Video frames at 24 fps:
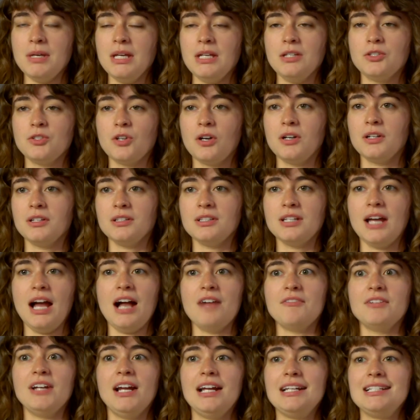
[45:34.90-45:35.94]
be started to
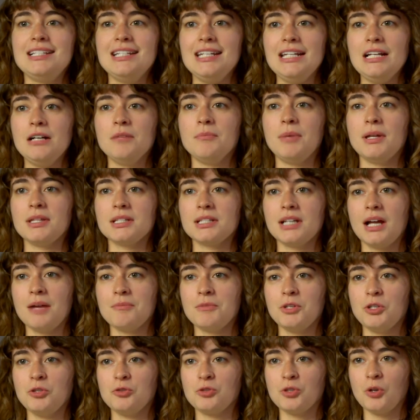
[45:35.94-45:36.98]
have an idea by the time
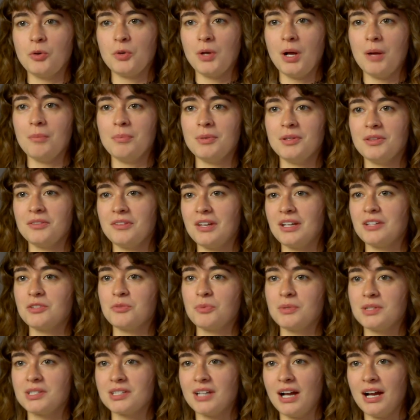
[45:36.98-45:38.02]
that you showed up and things
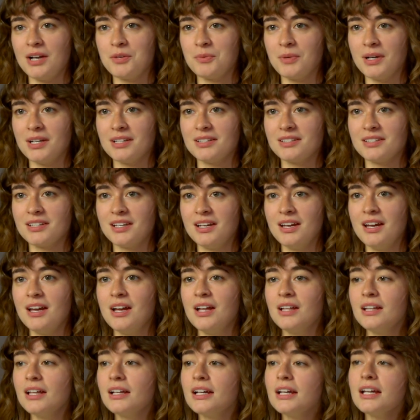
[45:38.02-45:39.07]
went sideways.
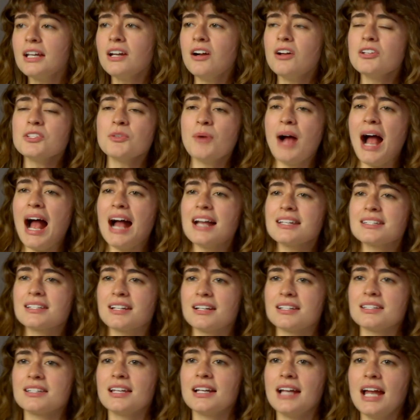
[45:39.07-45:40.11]
Like, again, also ask
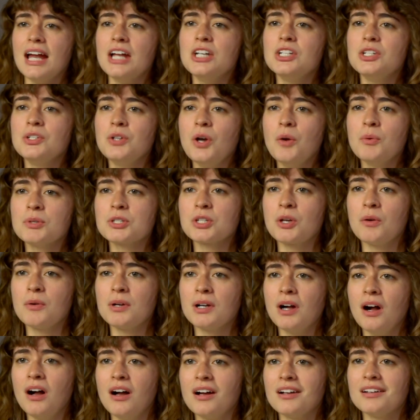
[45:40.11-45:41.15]
us, like, hey, do you know what's
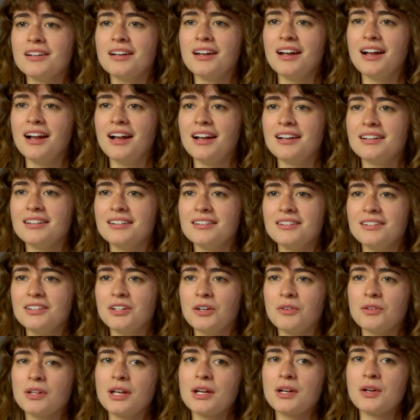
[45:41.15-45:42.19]
going on? And,
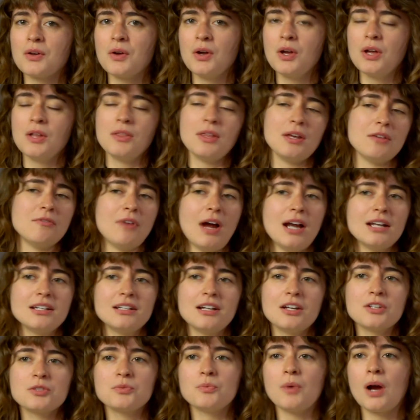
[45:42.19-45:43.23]
you know, like, they
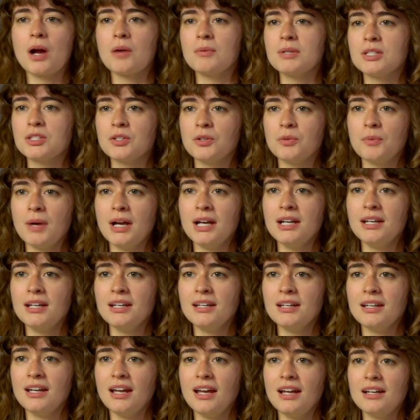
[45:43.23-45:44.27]
invited us. Why are we still
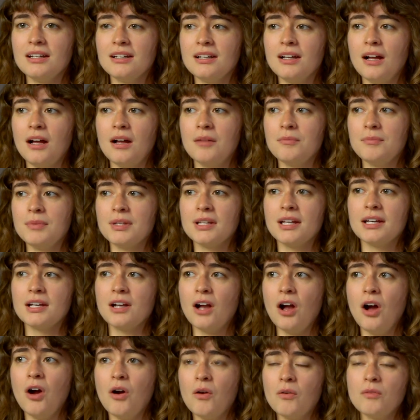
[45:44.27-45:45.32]
waiting? And I'd be like,
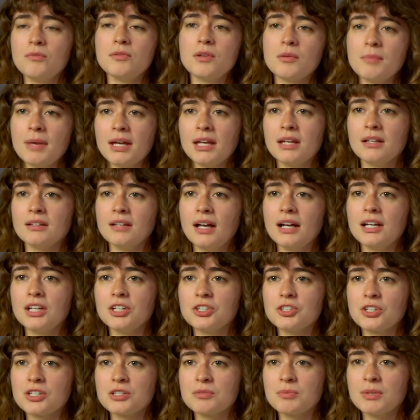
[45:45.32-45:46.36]
oh, they're making a lighting
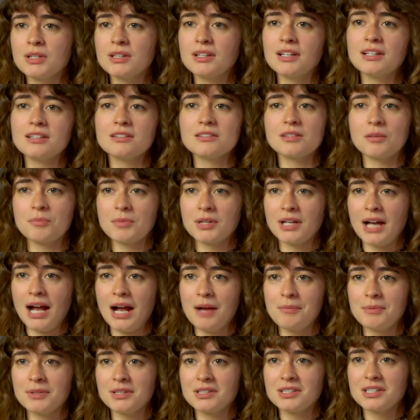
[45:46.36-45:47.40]
adjustment. Like, something
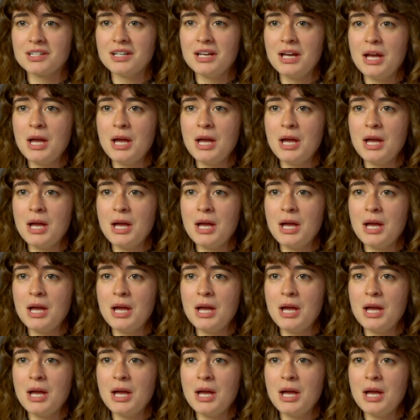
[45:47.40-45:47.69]
happened.